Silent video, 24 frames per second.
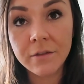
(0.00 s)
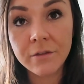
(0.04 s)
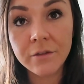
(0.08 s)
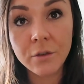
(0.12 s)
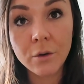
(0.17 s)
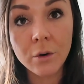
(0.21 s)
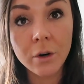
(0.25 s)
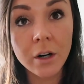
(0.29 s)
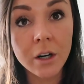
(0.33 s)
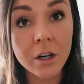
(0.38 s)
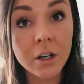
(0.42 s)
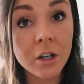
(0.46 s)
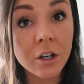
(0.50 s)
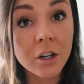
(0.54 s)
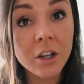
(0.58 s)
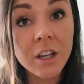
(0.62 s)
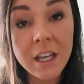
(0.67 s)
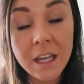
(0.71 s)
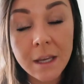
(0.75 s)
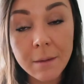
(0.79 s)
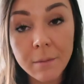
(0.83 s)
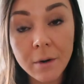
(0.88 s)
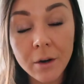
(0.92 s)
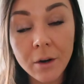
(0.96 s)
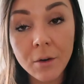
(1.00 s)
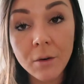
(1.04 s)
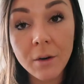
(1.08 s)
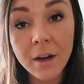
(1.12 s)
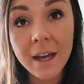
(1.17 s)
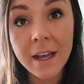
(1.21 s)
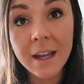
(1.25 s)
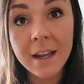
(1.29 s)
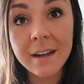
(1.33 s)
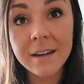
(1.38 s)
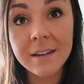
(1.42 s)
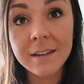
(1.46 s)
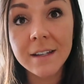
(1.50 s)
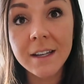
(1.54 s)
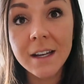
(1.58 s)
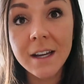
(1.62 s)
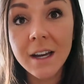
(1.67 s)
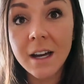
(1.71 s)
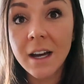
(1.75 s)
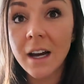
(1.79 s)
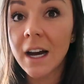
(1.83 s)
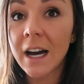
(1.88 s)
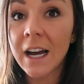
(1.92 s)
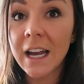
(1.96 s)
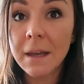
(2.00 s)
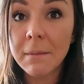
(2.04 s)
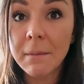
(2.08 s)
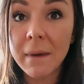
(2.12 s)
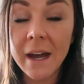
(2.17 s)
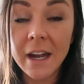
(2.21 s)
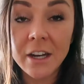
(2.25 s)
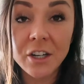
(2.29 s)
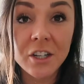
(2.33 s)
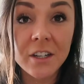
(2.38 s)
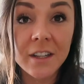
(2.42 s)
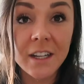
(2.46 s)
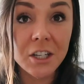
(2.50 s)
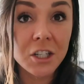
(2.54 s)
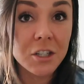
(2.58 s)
for her chemo, and I imagined